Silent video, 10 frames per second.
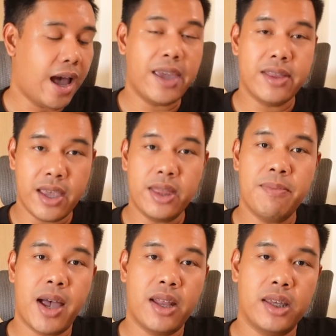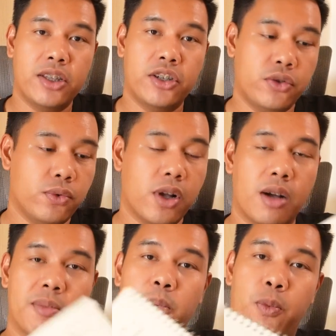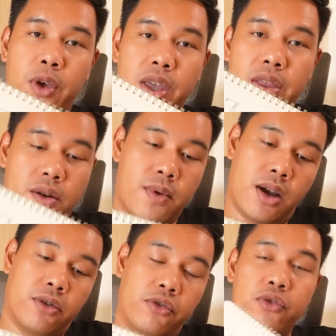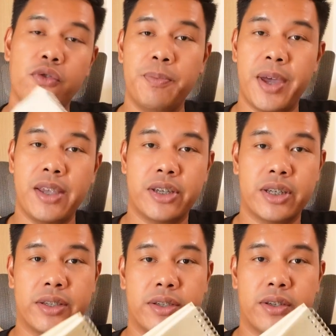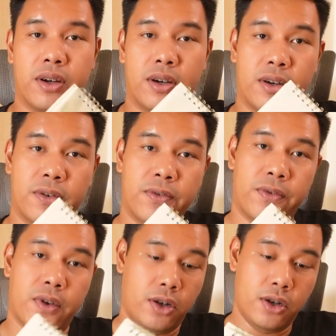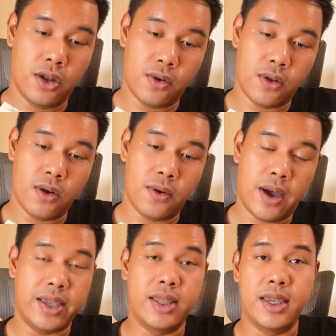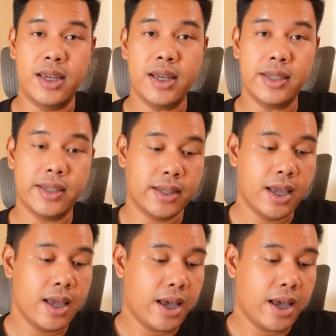I did manage to come up with around 2 pages of logo ideas.